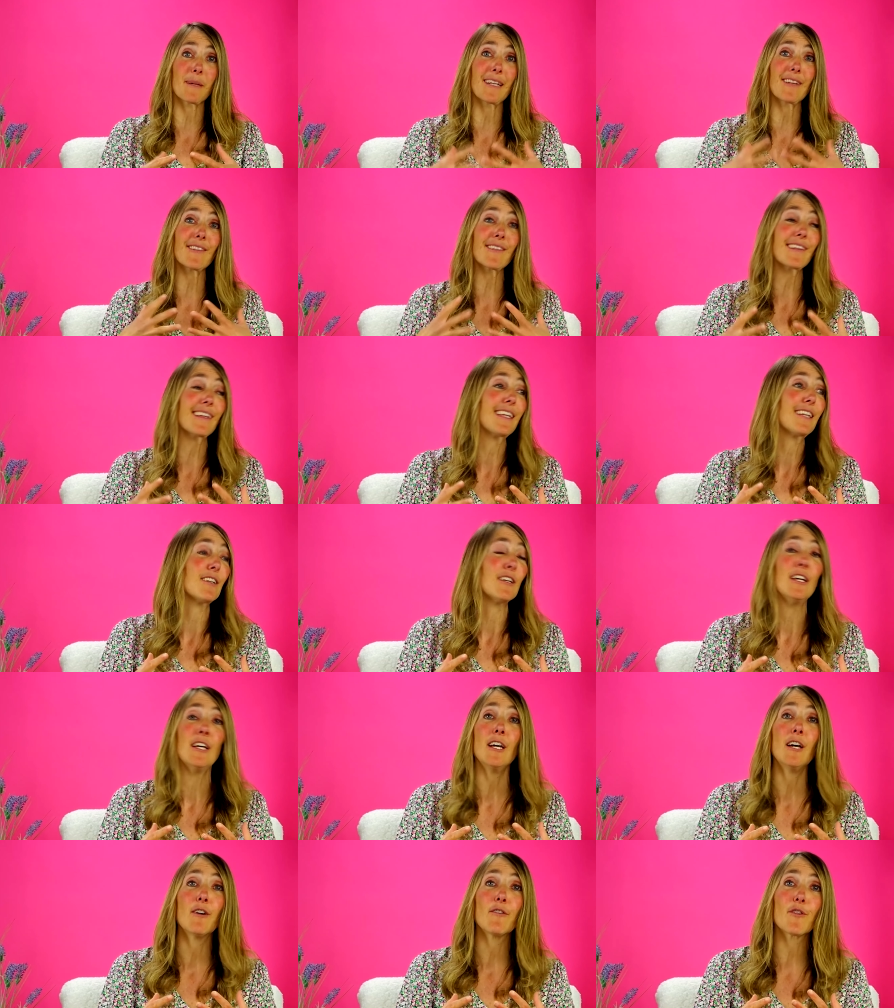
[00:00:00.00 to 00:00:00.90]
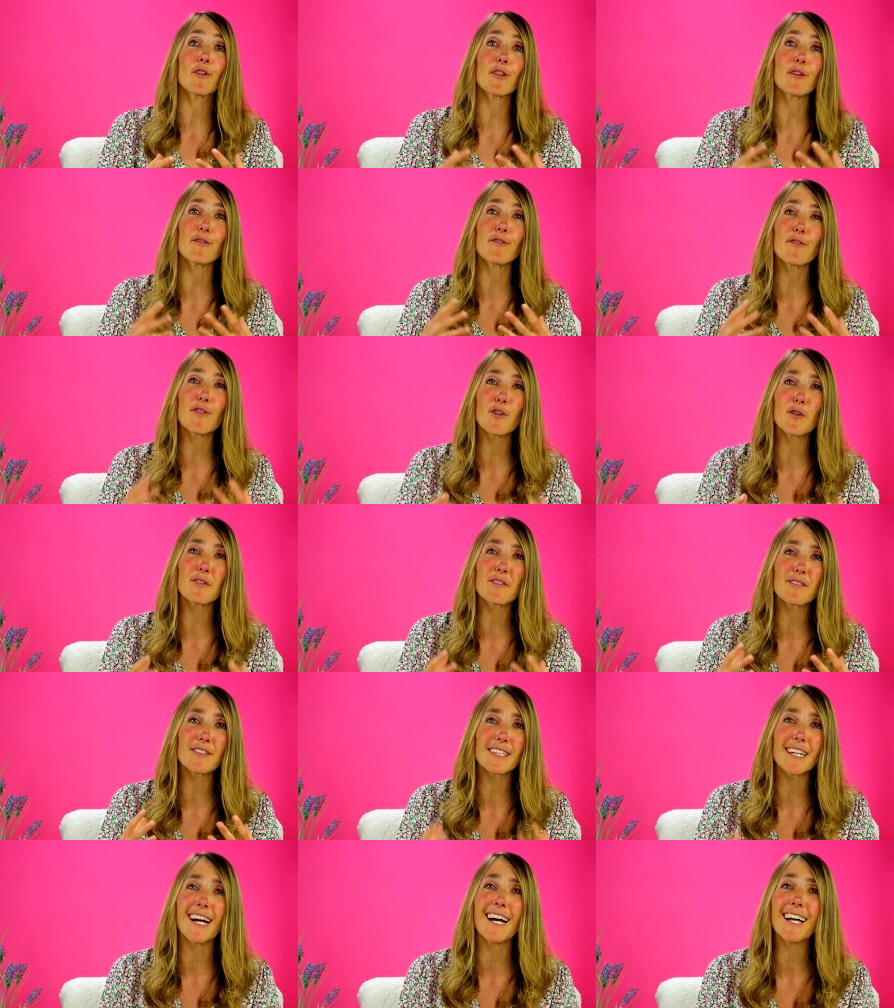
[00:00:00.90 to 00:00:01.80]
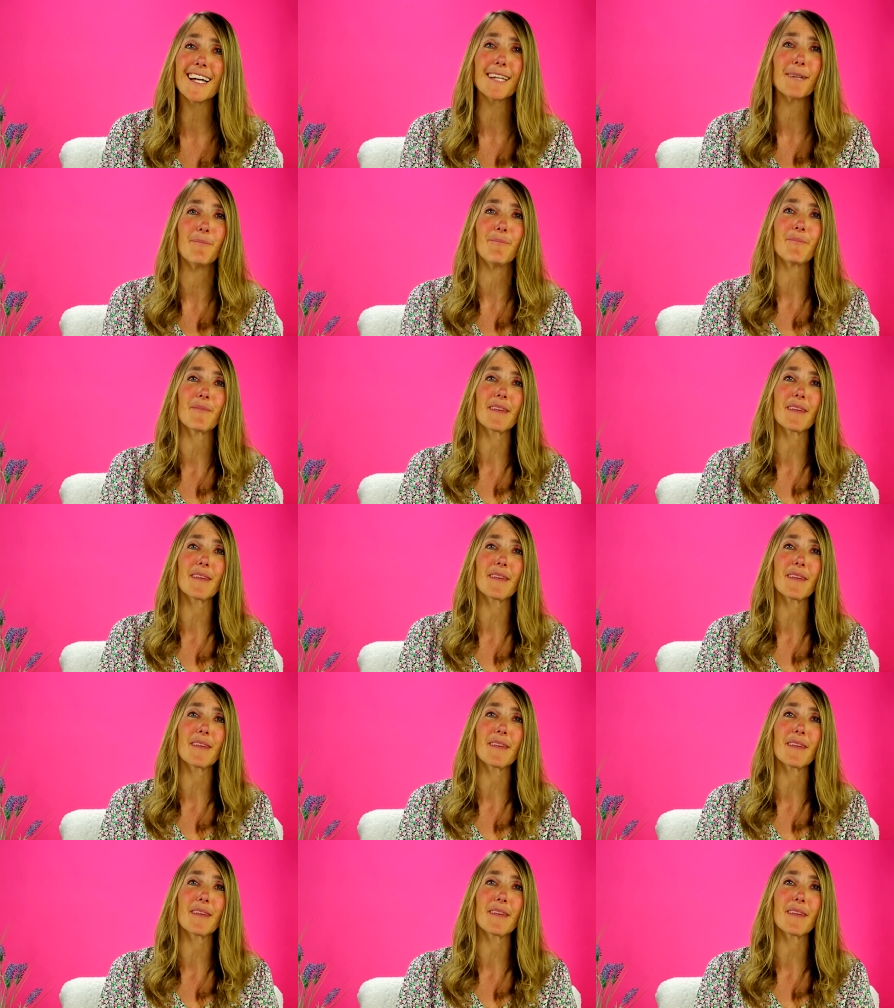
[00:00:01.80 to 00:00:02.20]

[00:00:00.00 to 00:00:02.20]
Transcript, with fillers: being seen for the first time,